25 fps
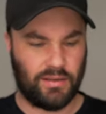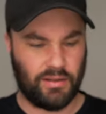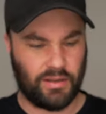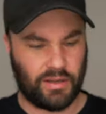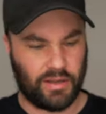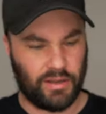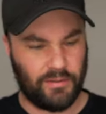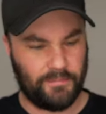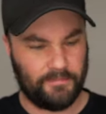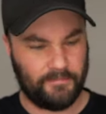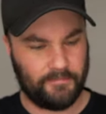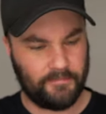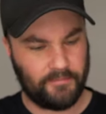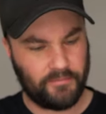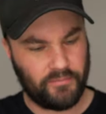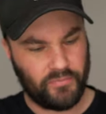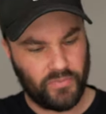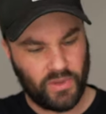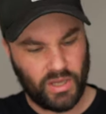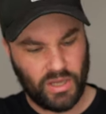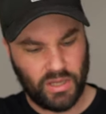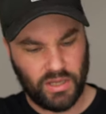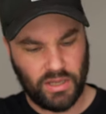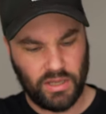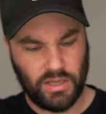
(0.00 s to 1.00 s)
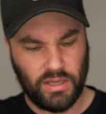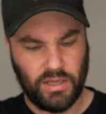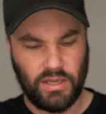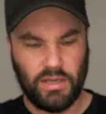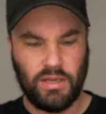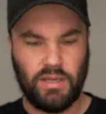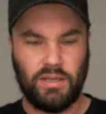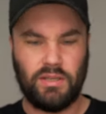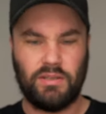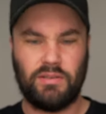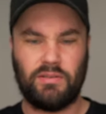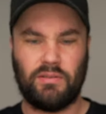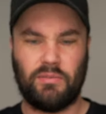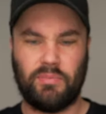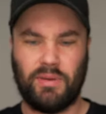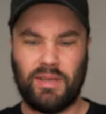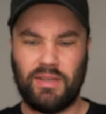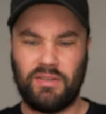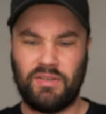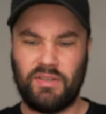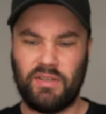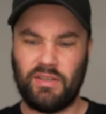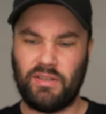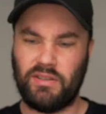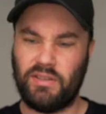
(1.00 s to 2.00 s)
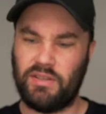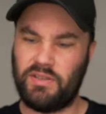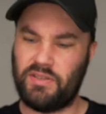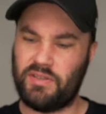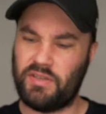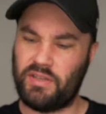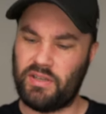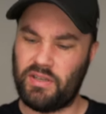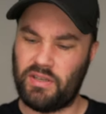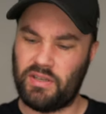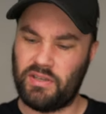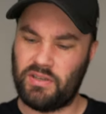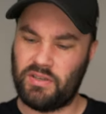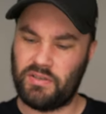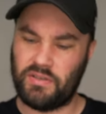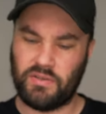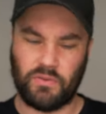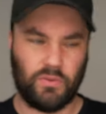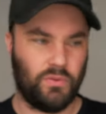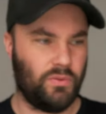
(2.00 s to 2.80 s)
Okay. So I'm guessing this is,